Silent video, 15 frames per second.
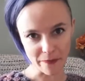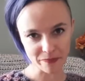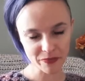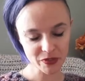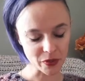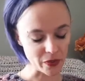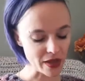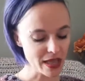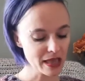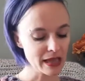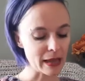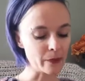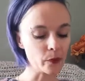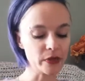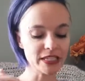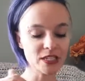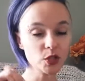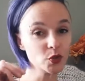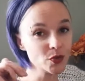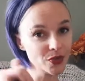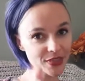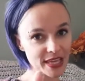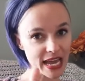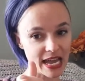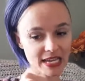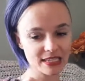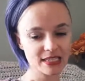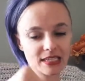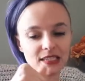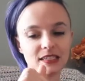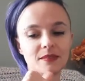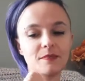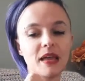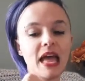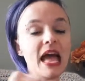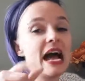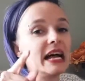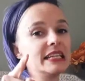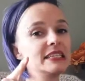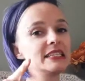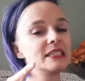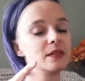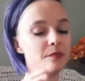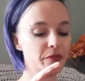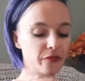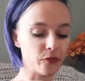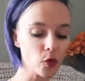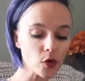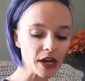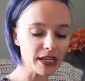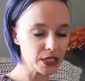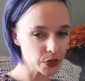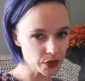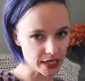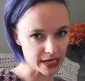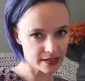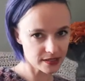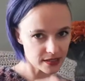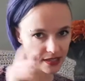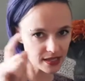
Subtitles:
So I'm going to do that, and before I do that,